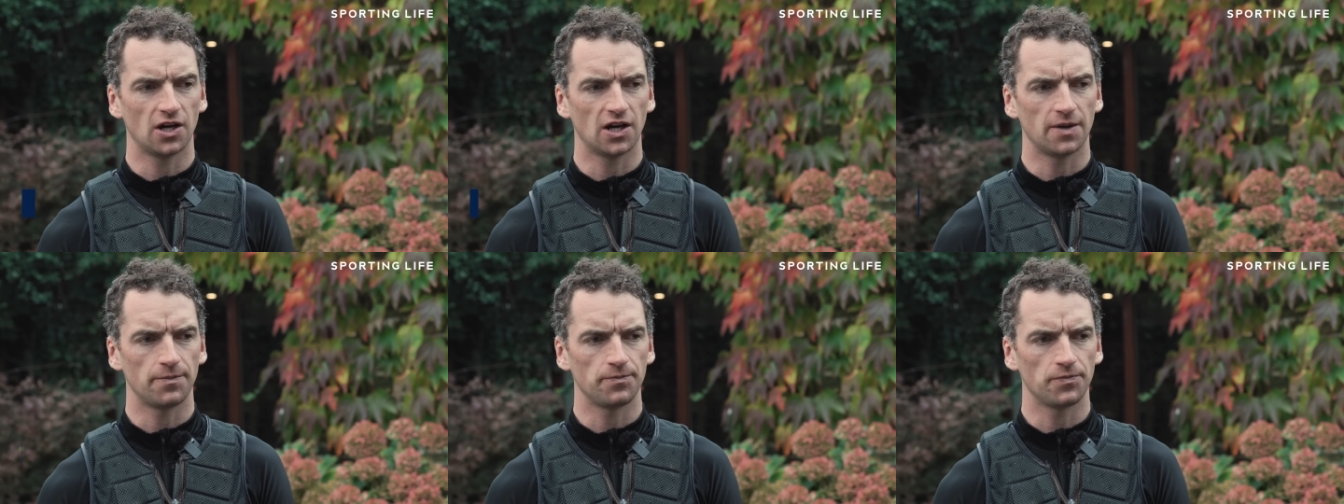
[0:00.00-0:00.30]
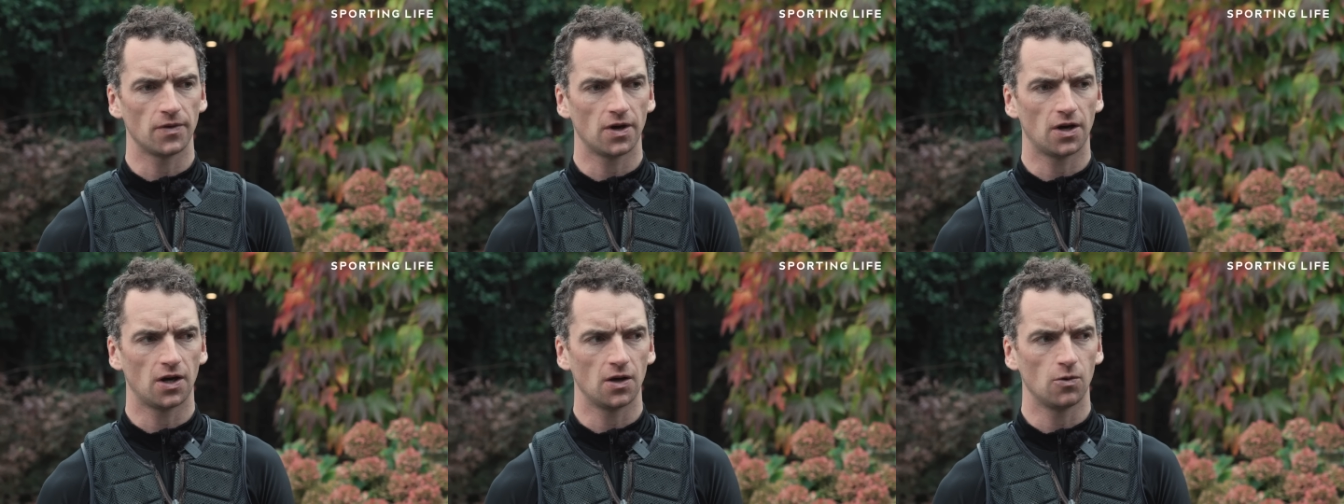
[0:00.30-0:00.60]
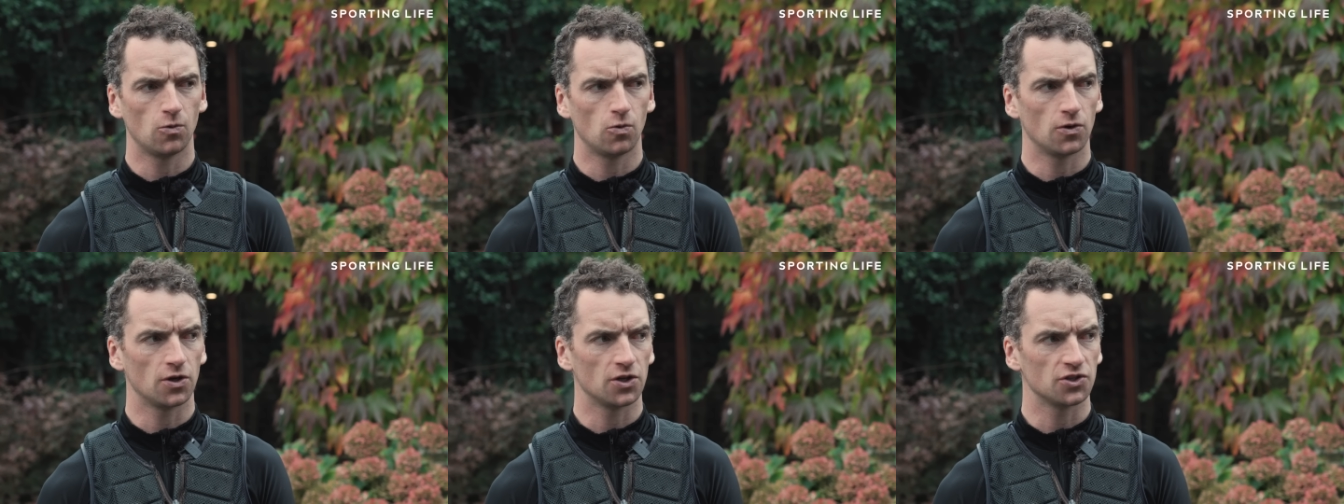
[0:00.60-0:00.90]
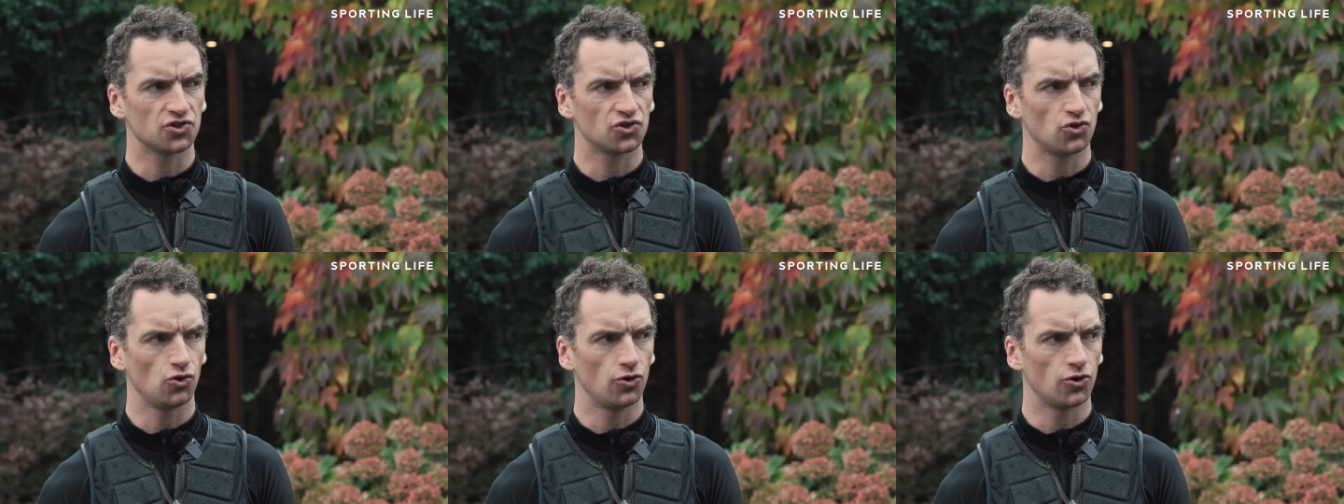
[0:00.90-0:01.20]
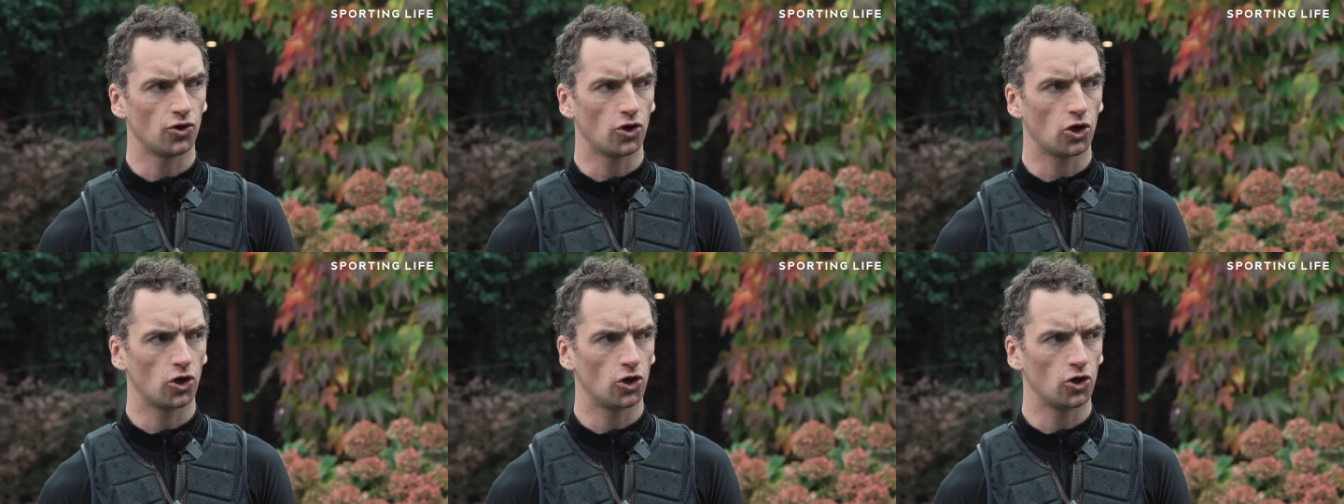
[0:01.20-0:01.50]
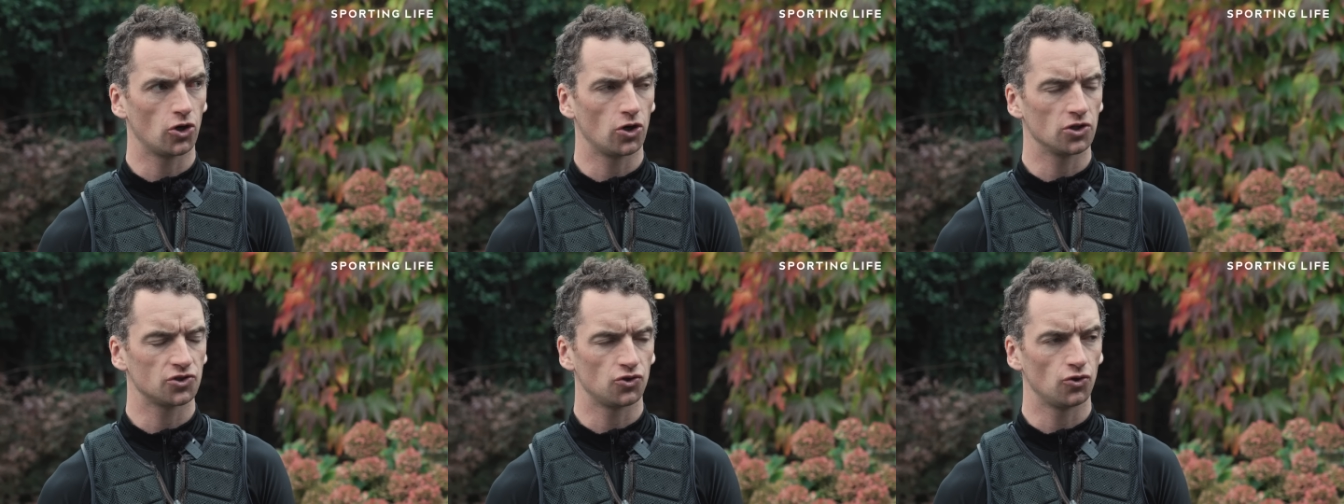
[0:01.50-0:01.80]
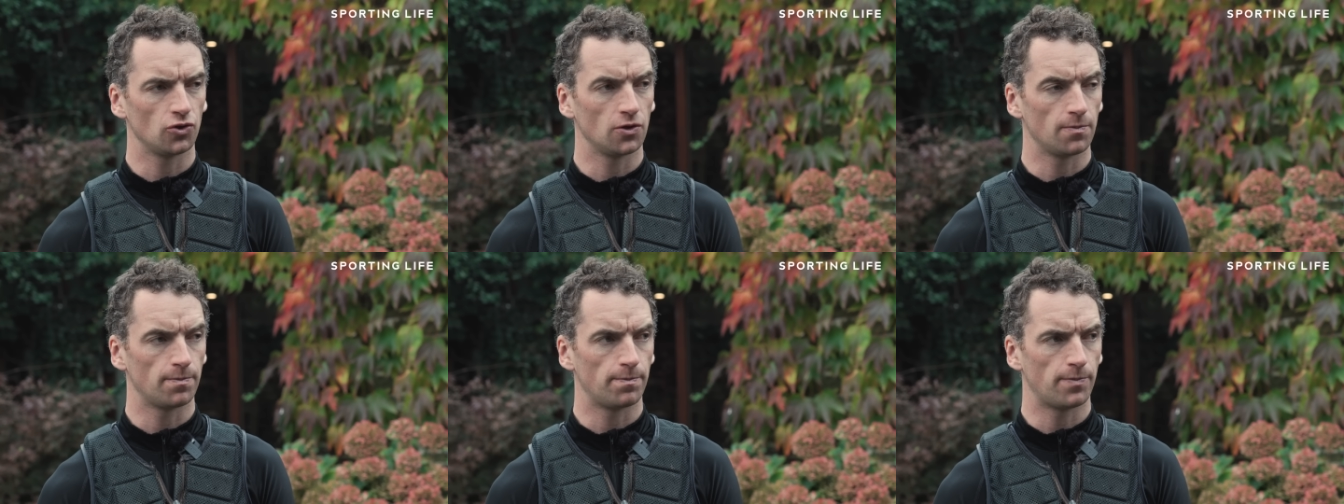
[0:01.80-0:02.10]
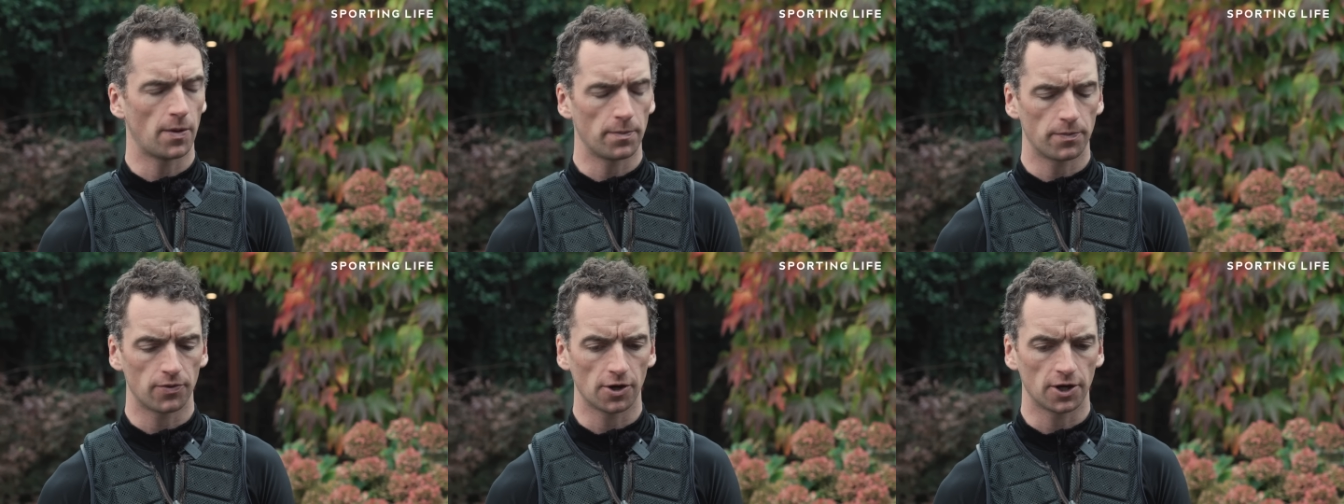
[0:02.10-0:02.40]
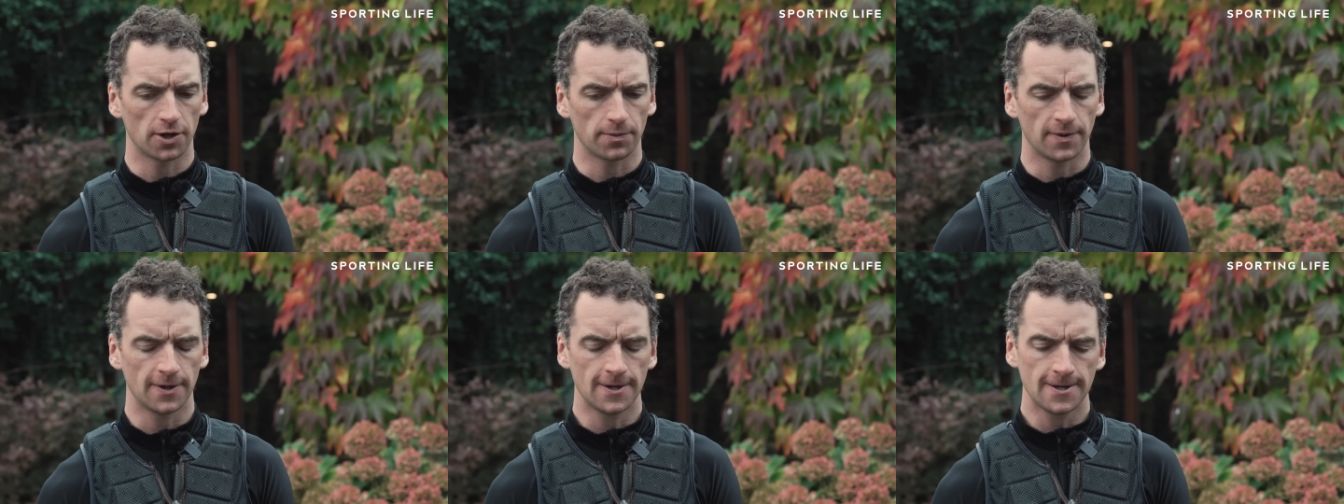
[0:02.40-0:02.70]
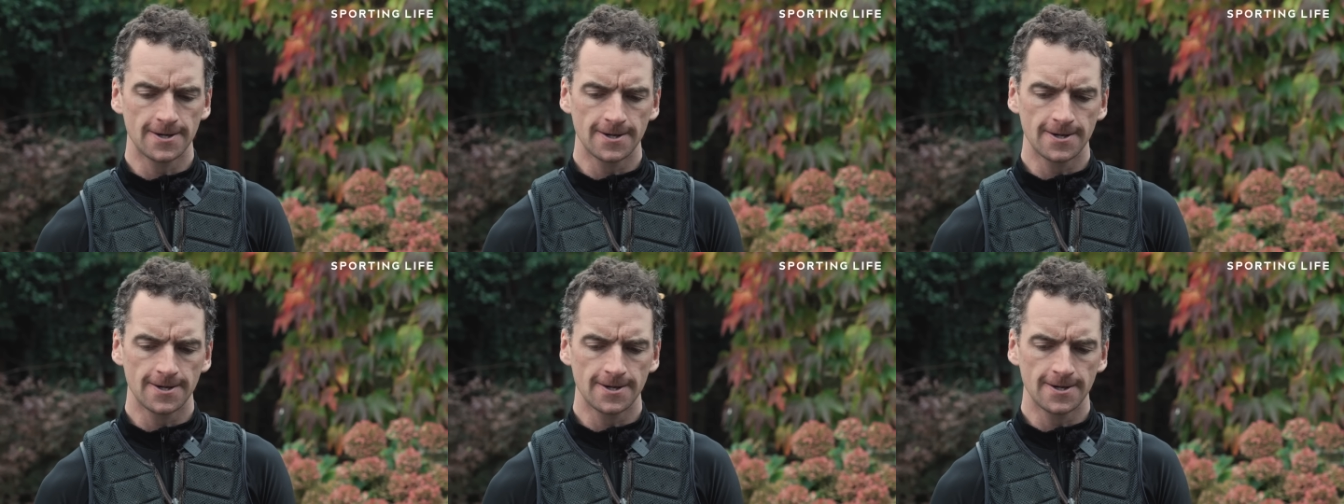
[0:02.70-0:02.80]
I won a Scoodle bumper on him